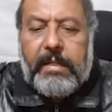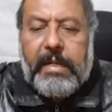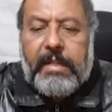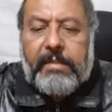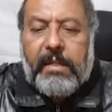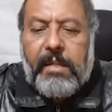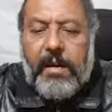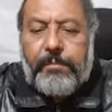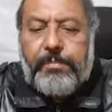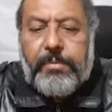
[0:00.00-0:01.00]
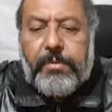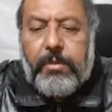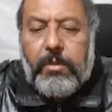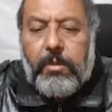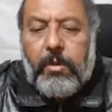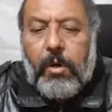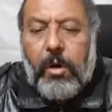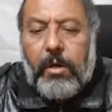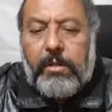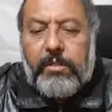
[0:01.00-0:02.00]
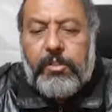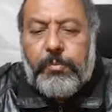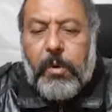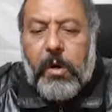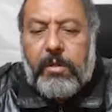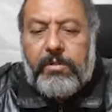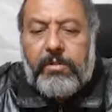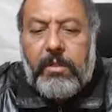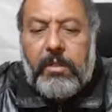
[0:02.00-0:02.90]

and the lumps or spots